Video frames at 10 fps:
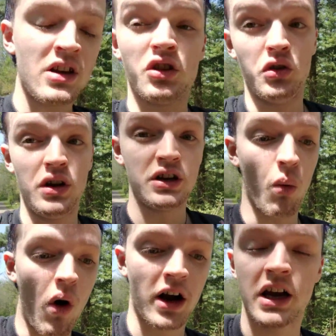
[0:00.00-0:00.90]
So you need to
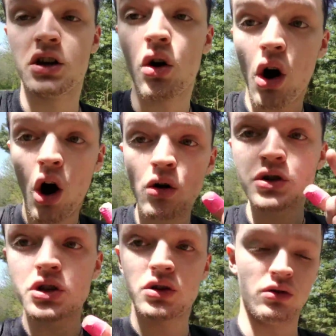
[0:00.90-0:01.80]
walk in your
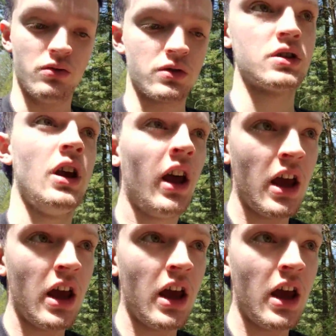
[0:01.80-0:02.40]
own shoes